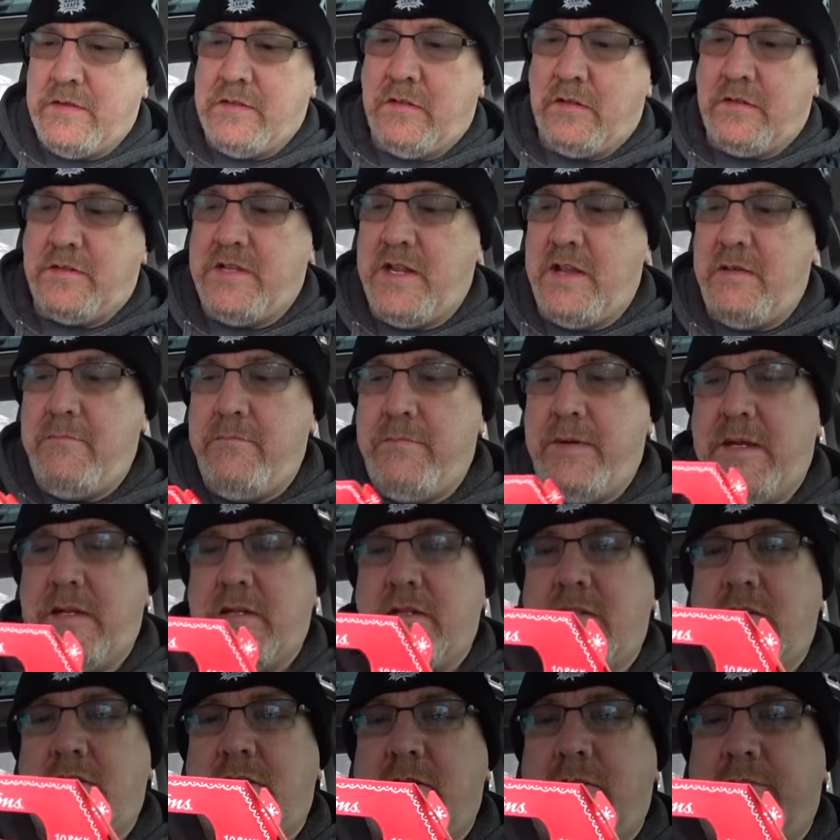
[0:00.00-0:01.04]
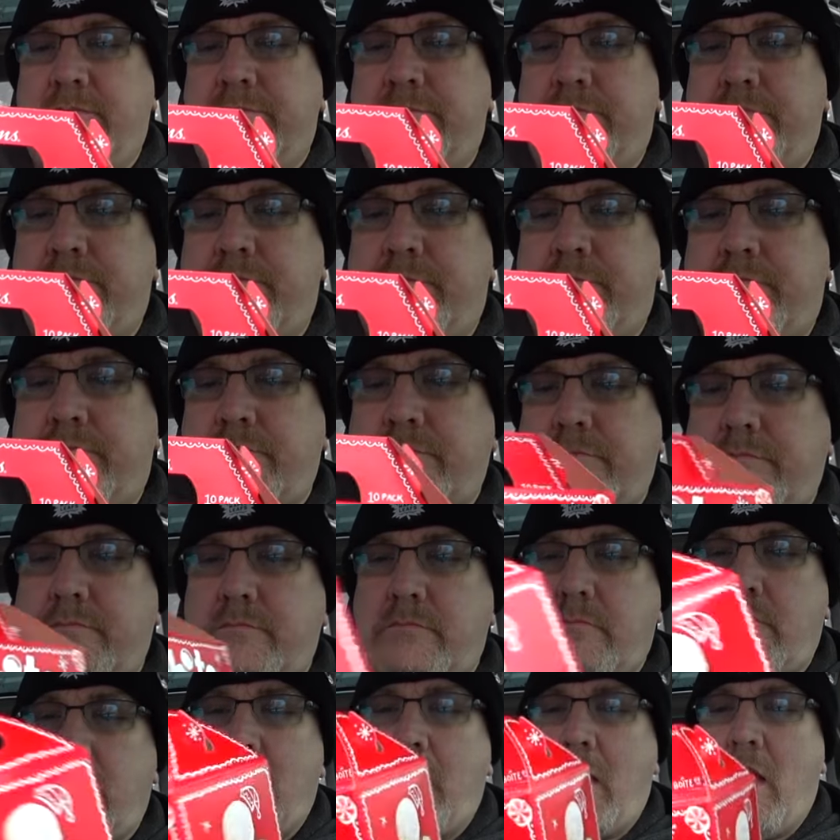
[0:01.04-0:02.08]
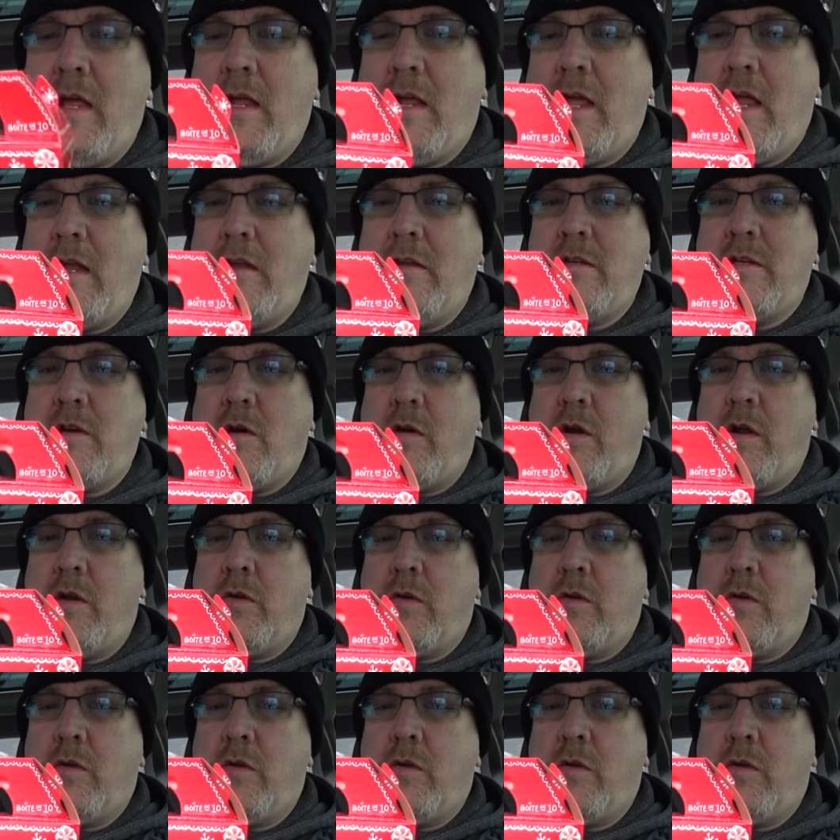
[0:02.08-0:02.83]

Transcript: little Timbits. Again, donut